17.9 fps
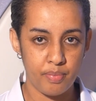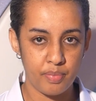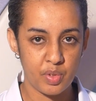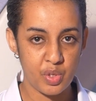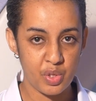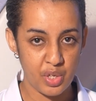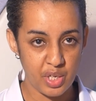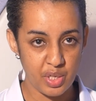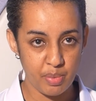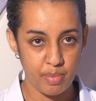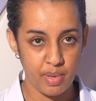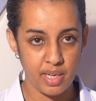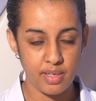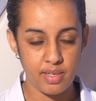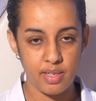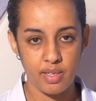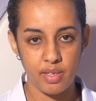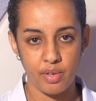
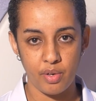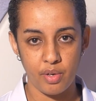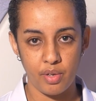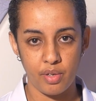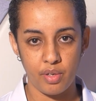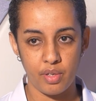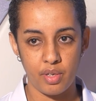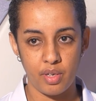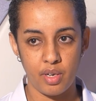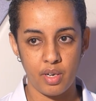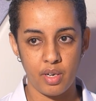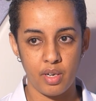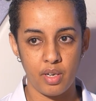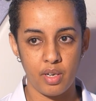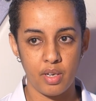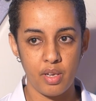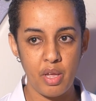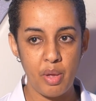treatment
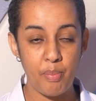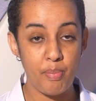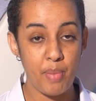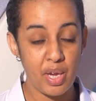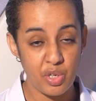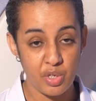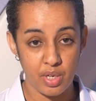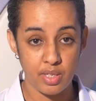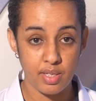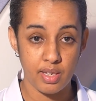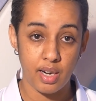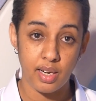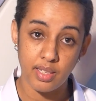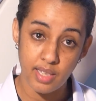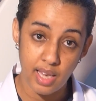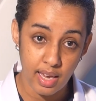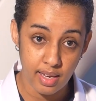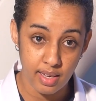or measures are
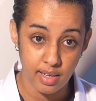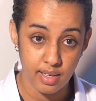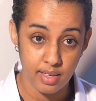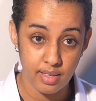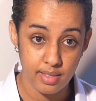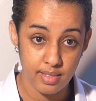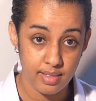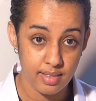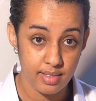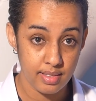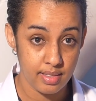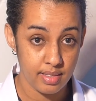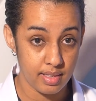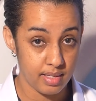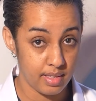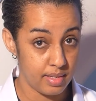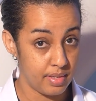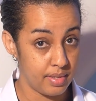taken
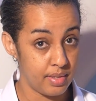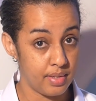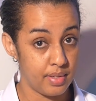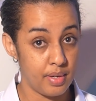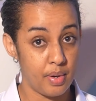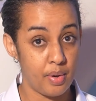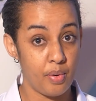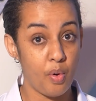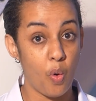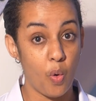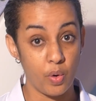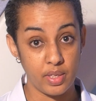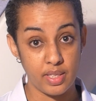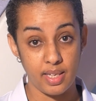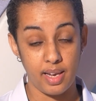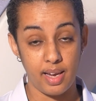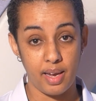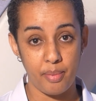on
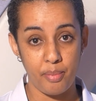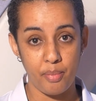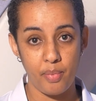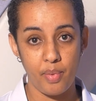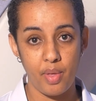time.